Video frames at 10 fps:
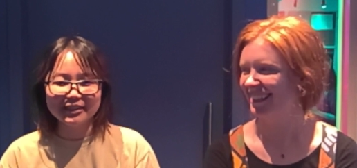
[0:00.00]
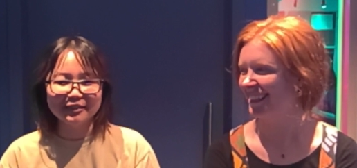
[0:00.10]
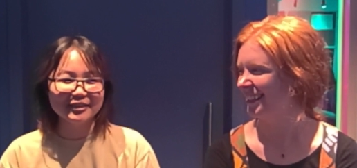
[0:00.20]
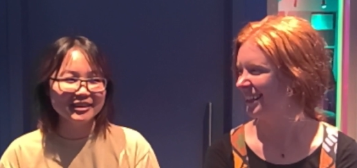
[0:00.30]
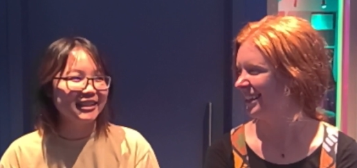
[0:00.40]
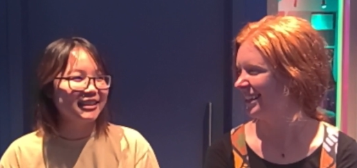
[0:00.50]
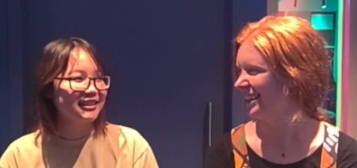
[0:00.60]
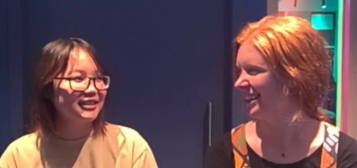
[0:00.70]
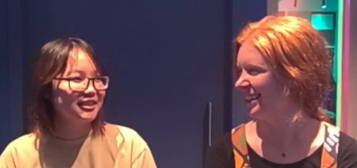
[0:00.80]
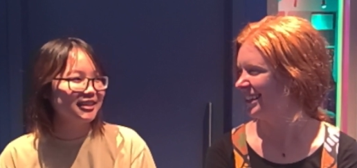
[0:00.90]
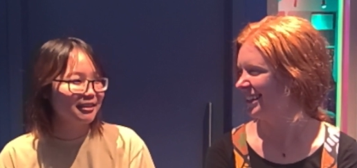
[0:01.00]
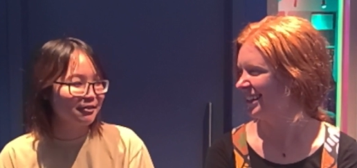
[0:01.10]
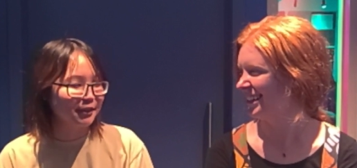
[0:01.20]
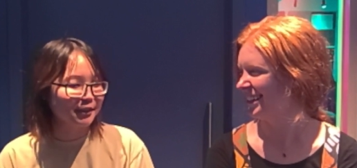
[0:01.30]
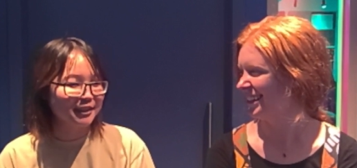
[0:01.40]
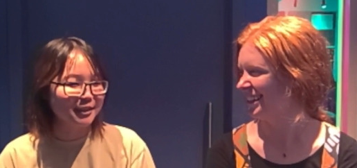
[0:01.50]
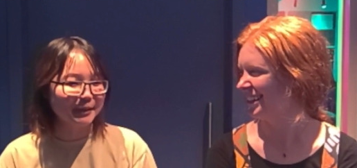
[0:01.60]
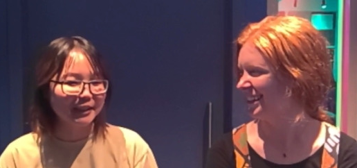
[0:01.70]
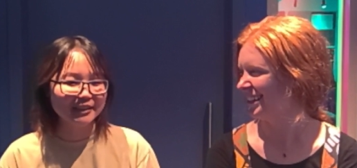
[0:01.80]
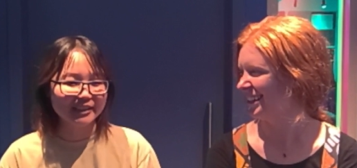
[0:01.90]
Speaker 1: of seeing liches in the forest
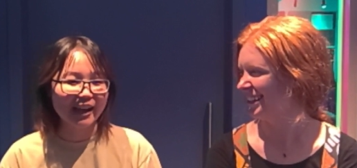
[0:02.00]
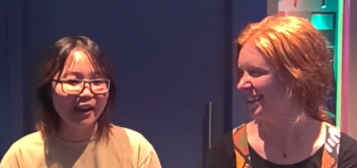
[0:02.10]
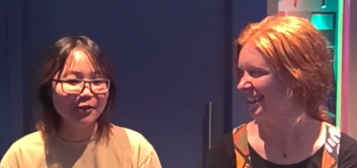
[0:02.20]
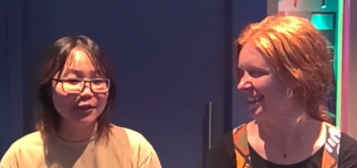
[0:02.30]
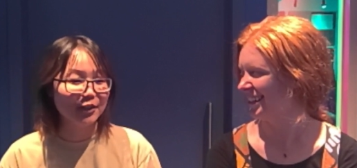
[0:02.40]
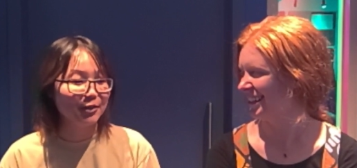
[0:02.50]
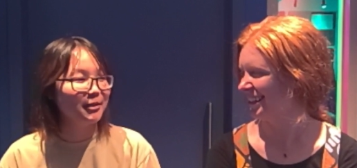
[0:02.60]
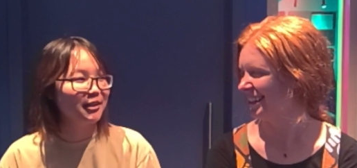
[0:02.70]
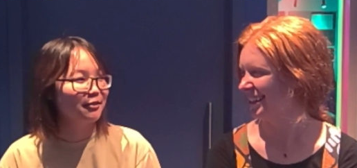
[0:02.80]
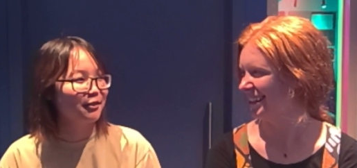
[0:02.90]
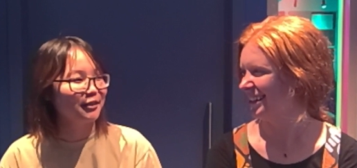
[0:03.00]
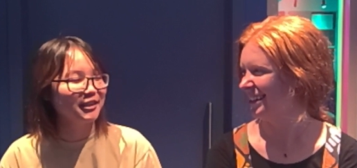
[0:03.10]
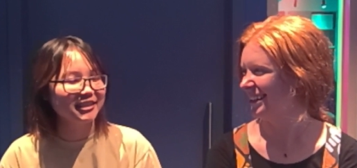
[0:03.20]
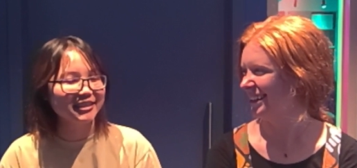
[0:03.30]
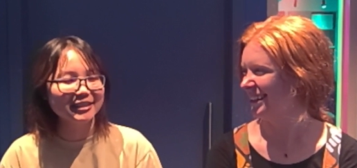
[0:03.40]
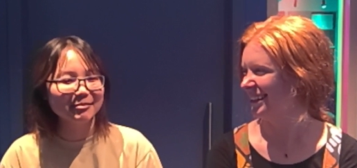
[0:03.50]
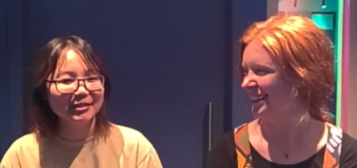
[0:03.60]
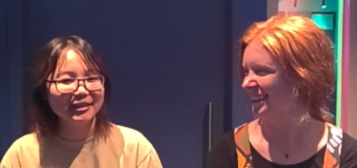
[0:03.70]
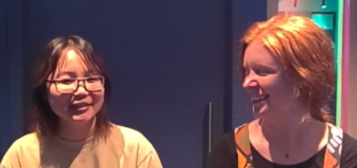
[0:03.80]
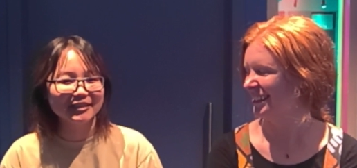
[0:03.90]
because how humid the forest is, but
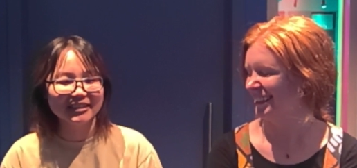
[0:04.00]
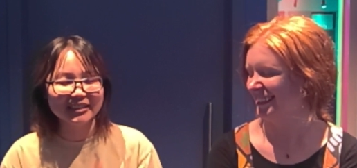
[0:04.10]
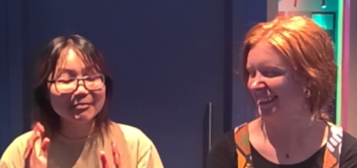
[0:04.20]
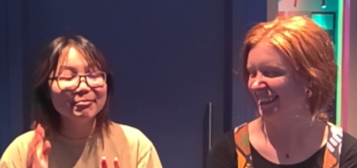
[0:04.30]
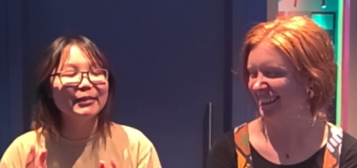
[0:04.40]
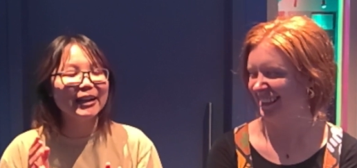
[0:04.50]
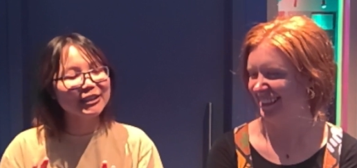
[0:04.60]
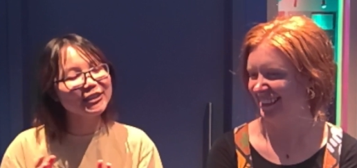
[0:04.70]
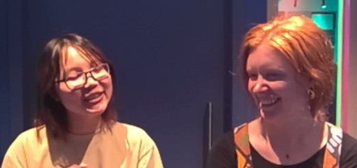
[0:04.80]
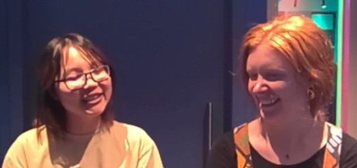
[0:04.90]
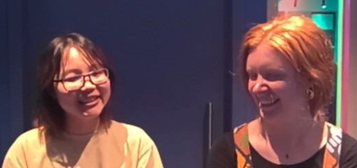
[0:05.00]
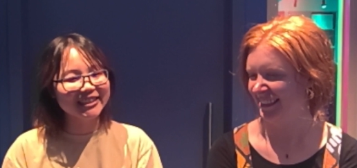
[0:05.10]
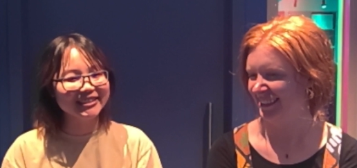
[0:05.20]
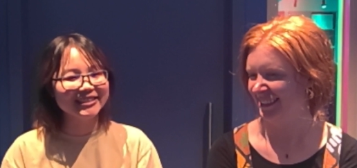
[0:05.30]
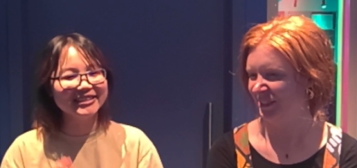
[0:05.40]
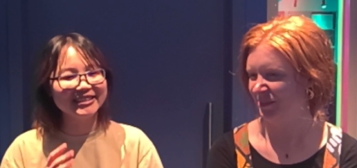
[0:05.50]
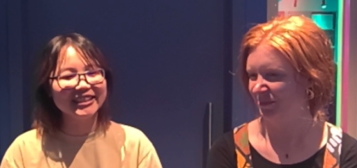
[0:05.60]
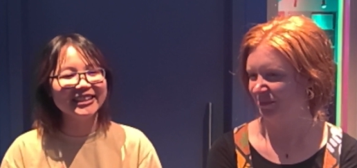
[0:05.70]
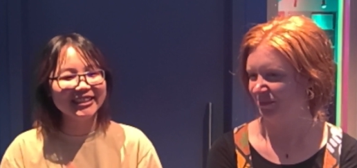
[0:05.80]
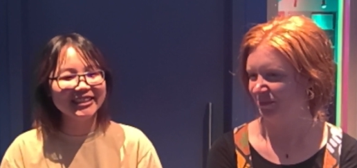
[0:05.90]
uh, imagining it and seeing
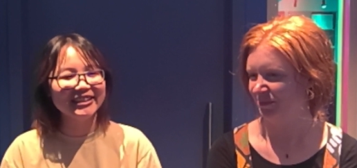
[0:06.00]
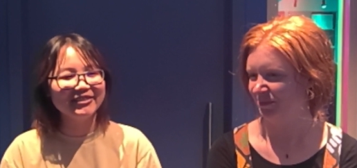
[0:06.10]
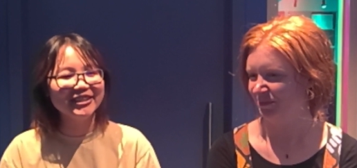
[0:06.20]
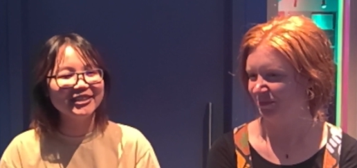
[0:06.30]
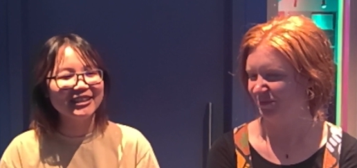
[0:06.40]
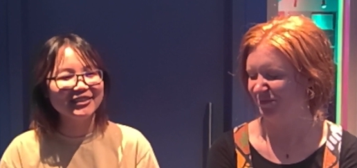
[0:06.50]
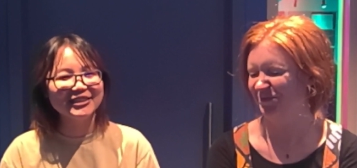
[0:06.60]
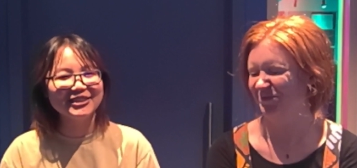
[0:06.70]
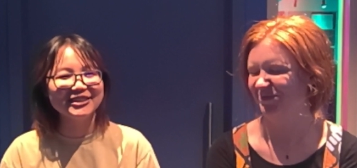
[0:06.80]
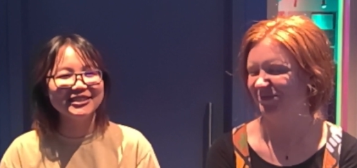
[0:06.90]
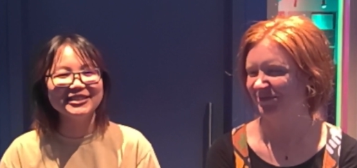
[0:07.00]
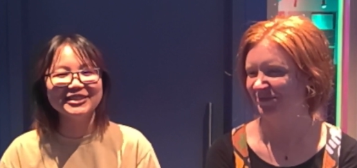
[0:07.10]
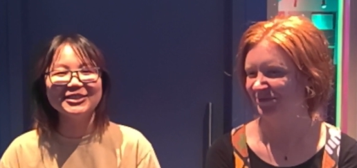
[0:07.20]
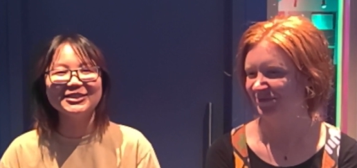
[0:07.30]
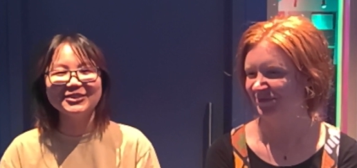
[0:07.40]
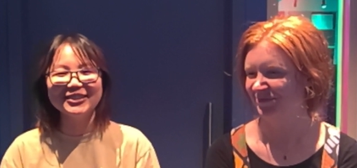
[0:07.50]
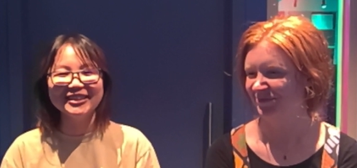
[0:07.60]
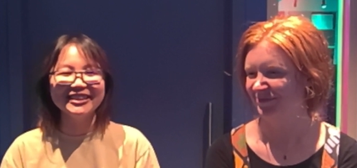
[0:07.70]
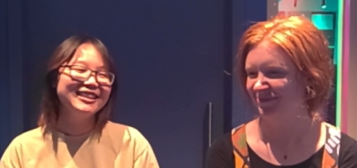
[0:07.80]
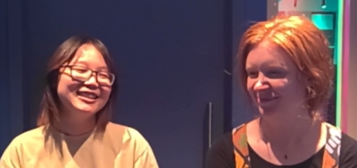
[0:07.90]
it in real life is just so
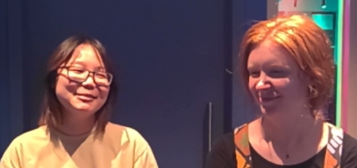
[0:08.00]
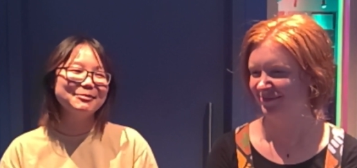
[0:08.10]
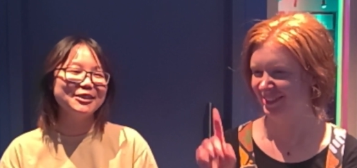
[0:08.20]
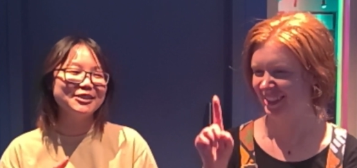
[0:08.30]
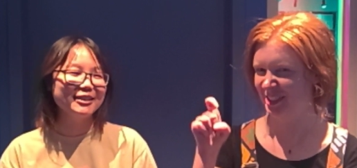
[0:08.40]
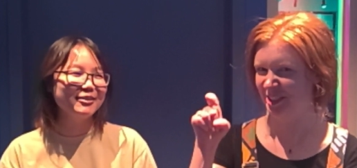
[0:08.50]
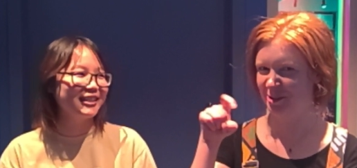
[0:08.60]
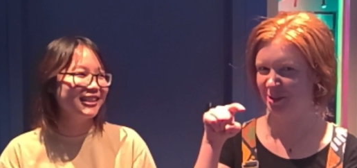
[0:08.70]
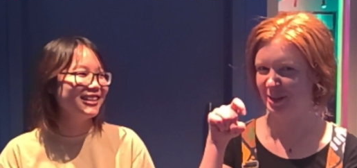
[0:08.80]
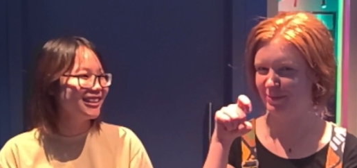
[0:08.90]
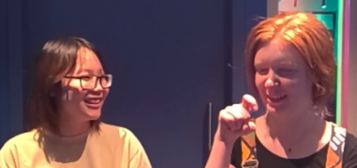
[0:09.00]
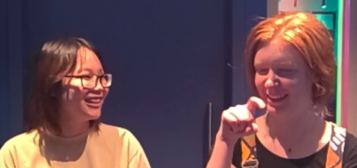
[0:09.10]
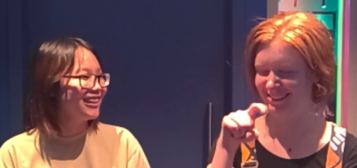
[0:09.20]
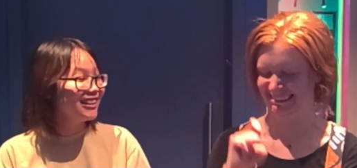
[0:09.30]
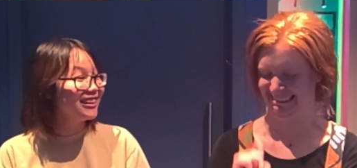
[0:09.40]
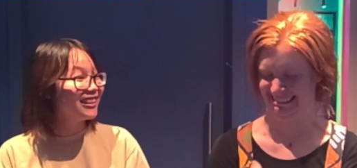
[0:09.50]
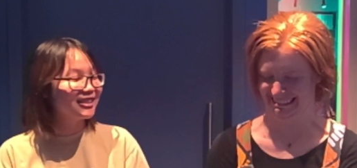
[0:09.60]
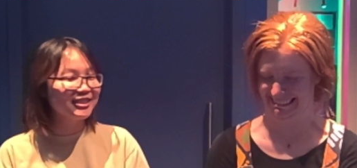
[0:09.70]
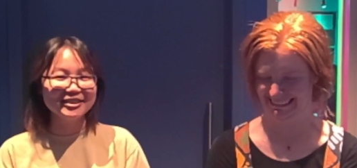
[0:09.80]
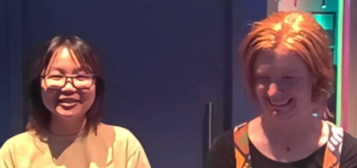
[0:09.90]
different, especially so when it, yeah,
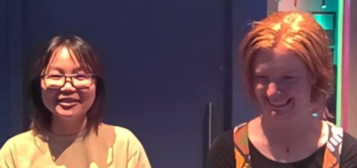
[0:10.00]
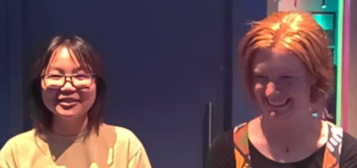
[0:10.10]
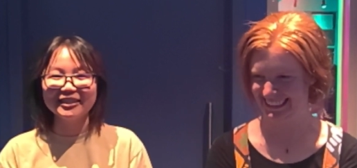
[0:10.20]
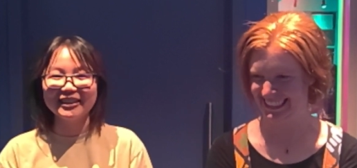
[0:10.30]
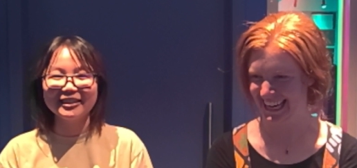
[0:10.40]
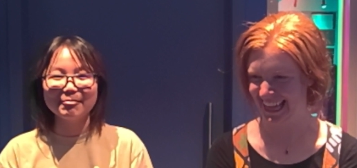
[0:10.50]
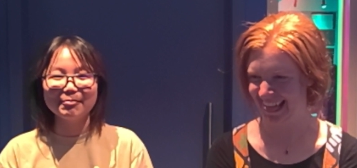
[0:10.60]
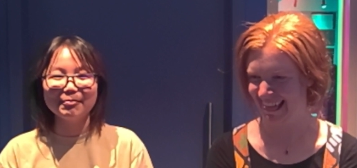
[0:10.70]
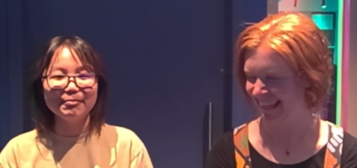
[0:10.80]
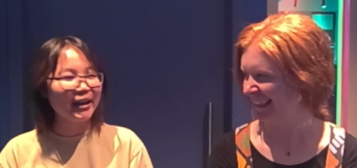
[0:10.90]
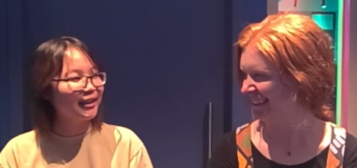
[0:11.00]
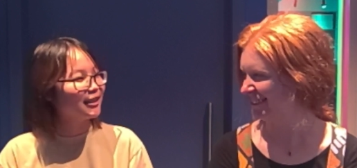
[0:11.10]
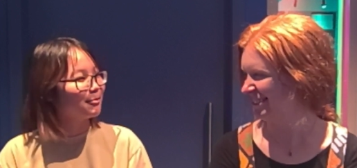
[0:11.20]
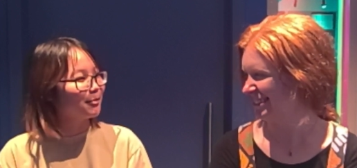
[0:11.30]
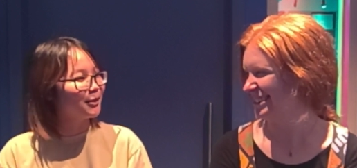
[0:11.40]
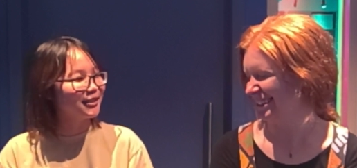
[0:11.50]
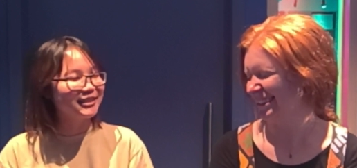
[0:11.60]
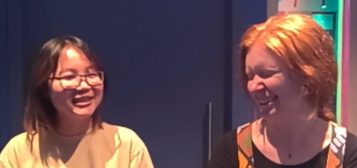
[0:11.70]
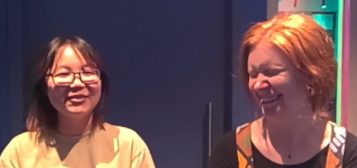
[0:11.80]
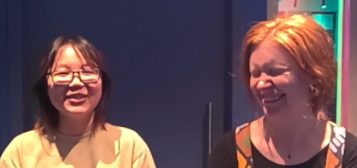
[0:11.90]
liches onto like bent food or
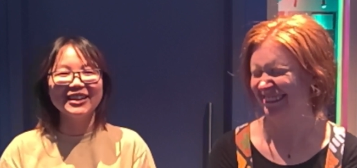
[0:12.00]
something.